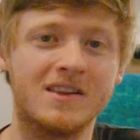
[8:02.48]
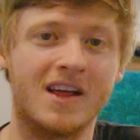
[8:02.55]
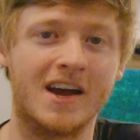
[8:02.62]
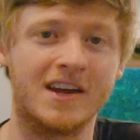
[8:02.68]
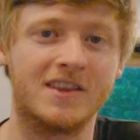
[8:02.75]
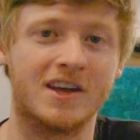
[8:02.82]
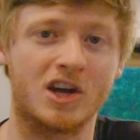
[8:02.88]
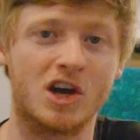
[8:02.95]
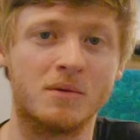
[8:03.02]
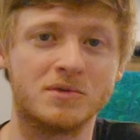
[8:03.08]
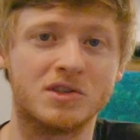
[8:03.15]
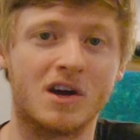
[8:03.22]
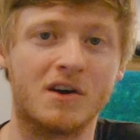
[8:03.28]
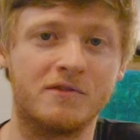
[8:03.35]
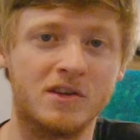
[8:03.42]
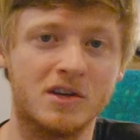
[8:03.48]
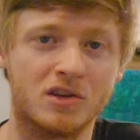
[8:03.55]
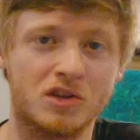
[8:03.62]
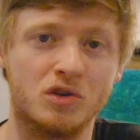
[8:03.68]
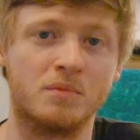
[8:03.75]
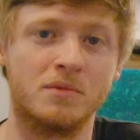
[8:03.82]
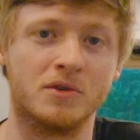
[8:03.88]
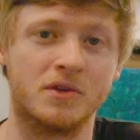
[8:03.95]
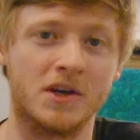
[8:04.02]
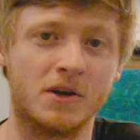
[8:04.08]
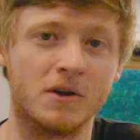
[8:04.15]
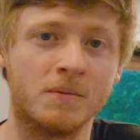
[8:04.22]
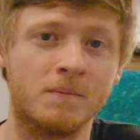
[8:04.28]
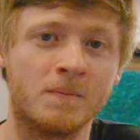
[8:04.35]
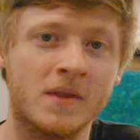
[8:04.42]
line that comes off the
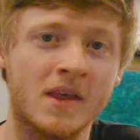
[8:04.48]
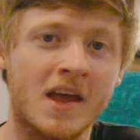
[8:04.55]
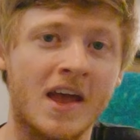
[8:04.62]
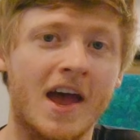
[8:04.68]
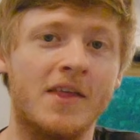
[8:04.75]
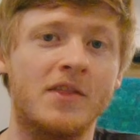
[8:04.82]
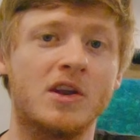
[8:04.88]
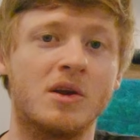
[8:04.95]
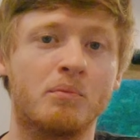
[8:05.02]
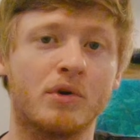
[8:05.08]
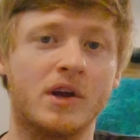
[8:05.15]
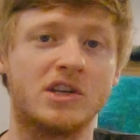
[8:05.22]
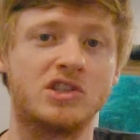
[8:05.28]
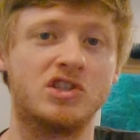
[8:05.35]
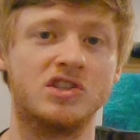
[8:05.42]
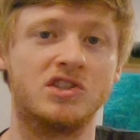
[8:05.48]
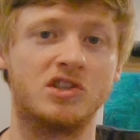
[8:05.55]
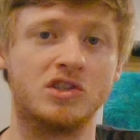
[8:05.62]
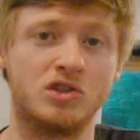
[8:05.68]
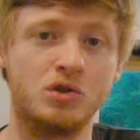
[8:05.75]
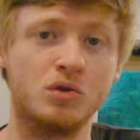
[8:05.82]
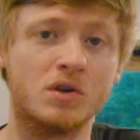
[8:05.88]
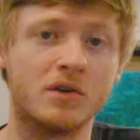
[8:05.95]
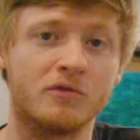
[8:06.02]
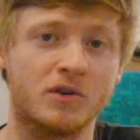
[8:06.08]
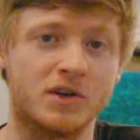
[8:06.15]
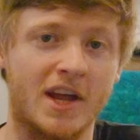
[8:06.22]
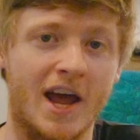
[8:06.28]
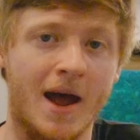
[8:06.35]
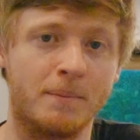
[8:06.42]
accumulator, and then it branches to two
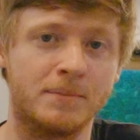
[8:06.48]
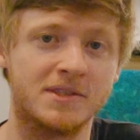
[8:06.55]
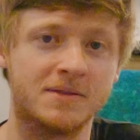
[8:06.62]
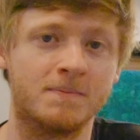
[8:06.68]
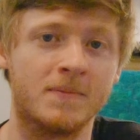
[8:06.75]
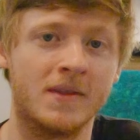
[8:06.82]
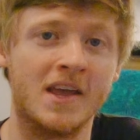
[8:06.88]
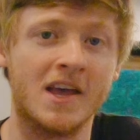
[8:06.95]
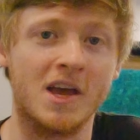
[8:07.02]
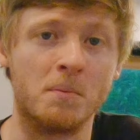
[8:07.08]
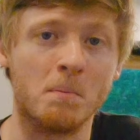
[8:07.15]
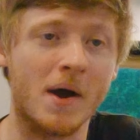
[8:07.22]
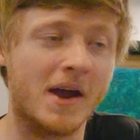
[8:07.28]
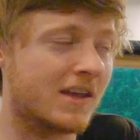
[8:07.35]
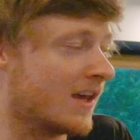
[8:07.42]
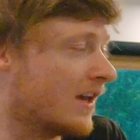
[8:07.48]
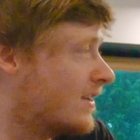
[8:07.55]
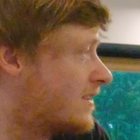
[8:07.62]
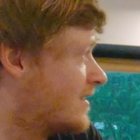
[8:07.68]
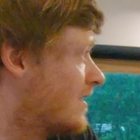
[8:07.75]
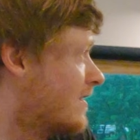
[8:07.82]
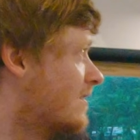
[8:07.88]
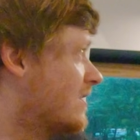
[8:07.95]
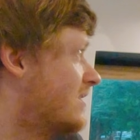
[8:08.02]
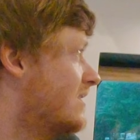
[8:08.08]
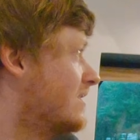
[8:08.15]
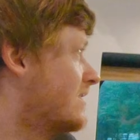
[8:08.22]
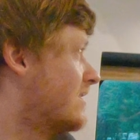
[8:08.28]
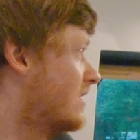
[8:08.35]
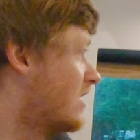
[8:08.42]
different taps. In my case, this
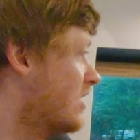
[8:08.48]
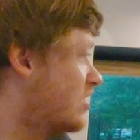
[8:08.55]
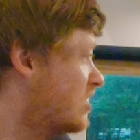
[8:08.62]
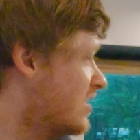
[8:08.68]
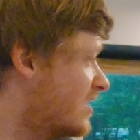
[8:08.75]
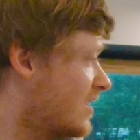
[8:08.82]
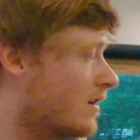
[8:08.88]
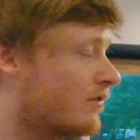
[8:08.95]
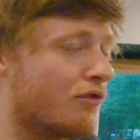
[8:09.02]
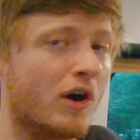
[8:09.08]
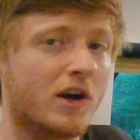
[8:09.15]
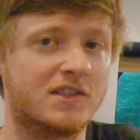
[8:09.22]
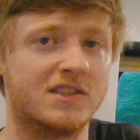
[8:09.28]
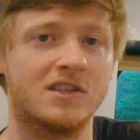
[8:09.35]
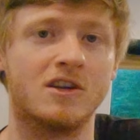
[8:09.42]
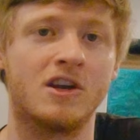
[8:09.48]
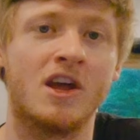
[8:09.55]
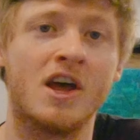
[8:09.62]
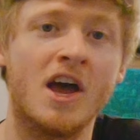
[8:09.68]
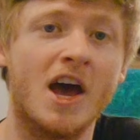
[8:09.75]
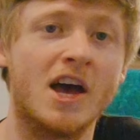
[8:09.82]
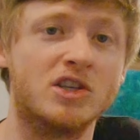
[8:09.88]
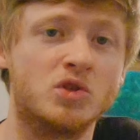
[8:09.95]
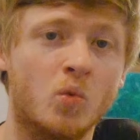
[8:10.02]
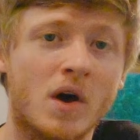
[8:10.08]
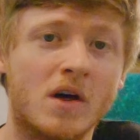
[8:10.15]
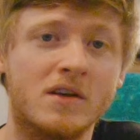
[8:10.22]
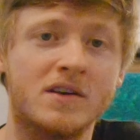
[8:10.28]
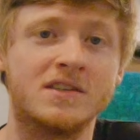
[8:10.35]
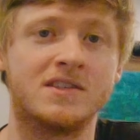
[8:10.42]
is the kitchen sink faucet, as
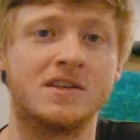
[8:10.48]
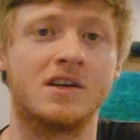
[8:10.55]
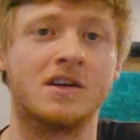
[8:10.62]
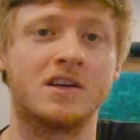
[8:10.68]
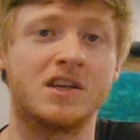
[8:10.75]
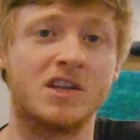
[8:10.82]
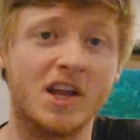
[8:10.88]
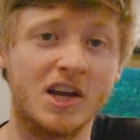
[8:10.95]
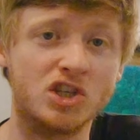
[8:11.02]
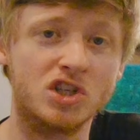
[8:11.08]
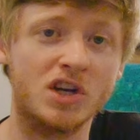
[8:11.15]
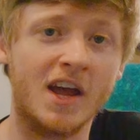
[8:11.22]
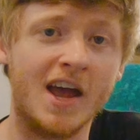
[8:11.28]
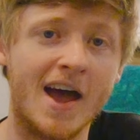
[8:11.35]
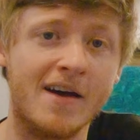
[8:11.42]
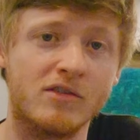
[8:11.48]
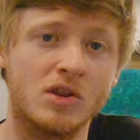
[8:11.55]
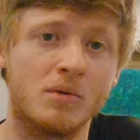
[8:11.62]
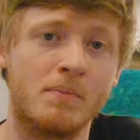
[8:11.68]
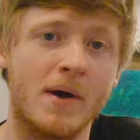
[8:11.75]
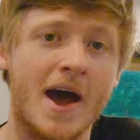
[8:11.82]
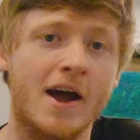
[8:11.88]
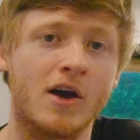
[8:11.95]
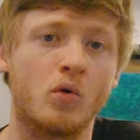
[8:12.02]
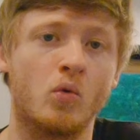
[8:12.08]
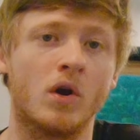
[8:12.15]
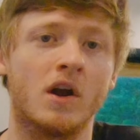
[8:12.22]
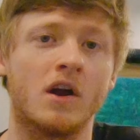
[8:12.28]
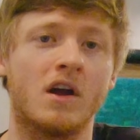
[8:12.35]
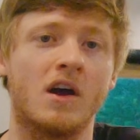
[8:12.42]
well as a connection I have in the back
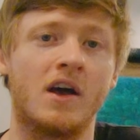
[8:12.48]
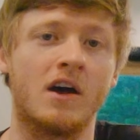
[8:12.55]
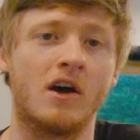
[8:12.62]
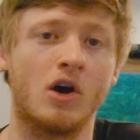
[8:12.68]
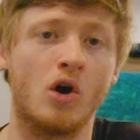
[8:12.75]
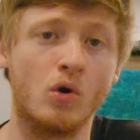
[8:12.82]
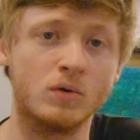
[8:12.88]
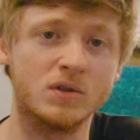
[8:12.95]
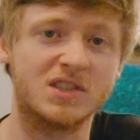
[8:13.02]
where a hose